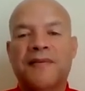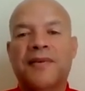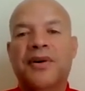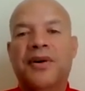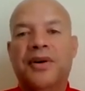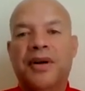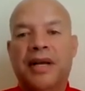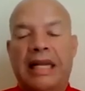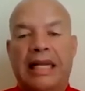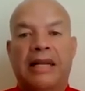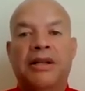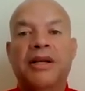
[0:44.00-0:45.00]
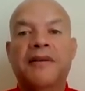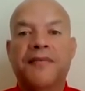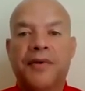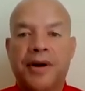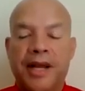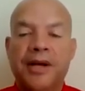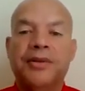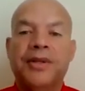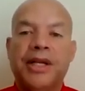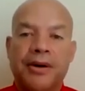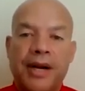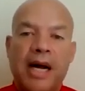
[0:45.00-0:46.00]
for
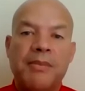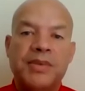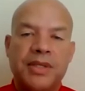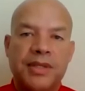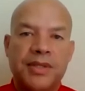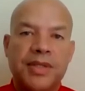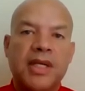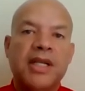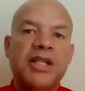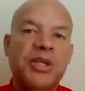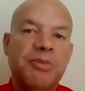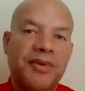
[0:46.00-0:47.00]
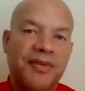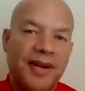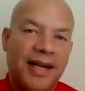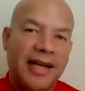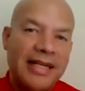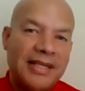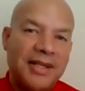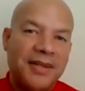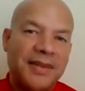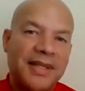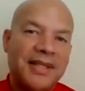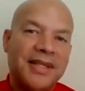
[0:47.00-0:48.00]
healthier options to provide to us.